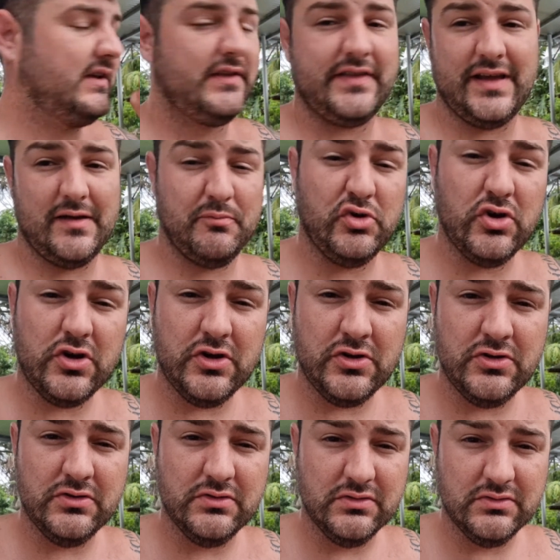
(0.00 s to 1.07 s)

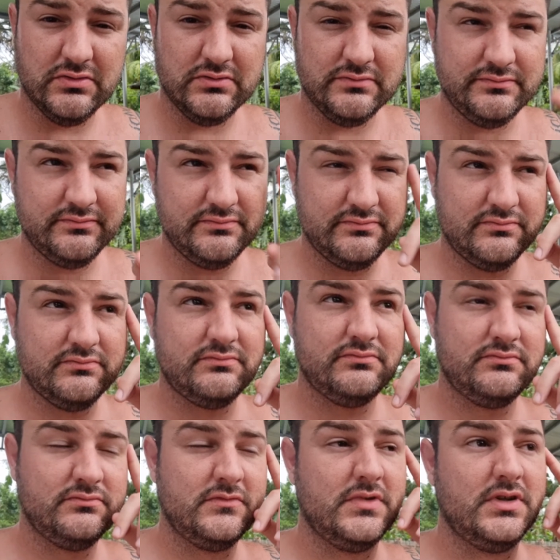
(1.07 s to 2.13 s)
Sabogo,
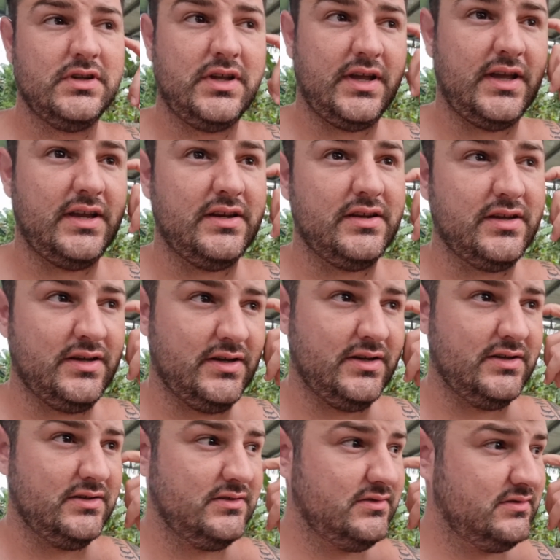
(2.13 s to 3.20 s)
and
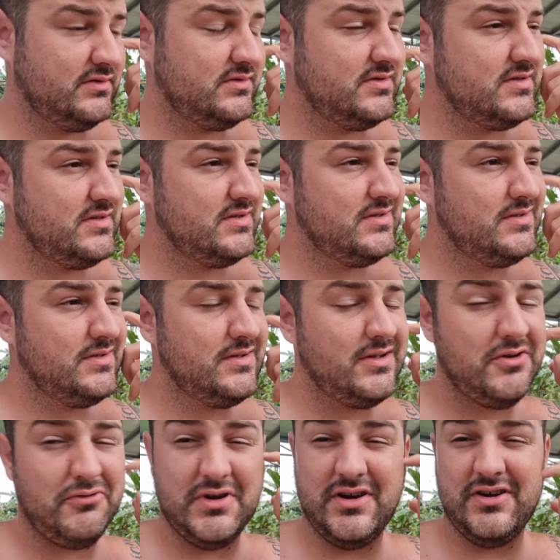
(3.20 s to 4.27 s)
uh,
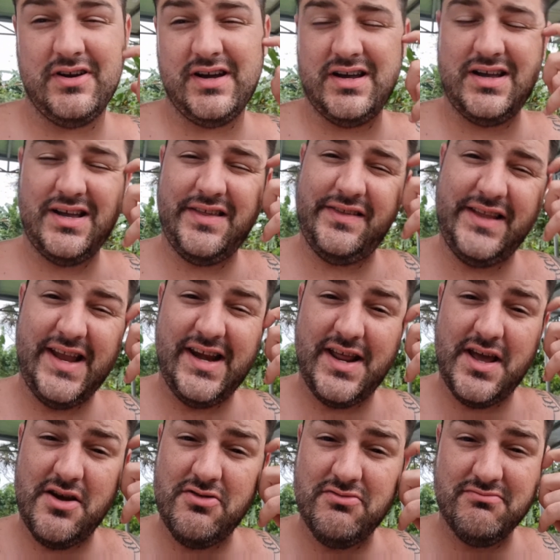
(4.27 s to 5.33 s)
well, I stayed
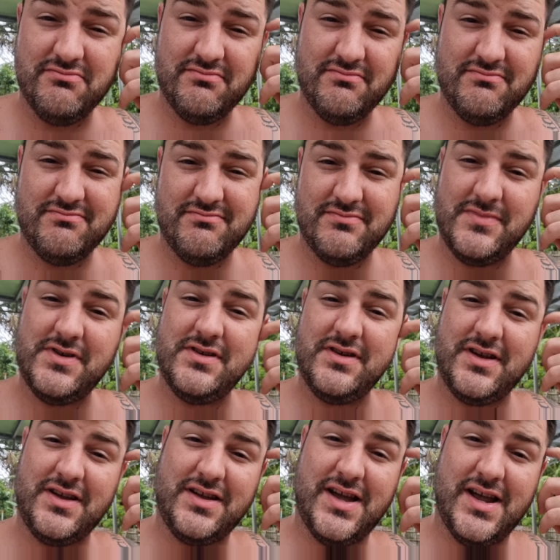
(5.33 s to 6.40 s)
out
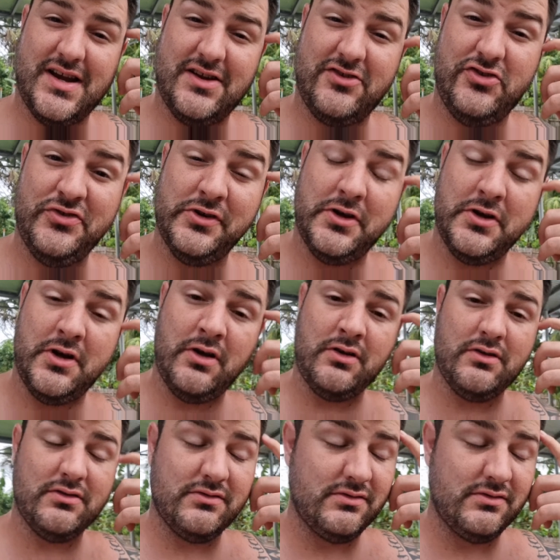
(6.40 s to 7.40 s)
kind of too long,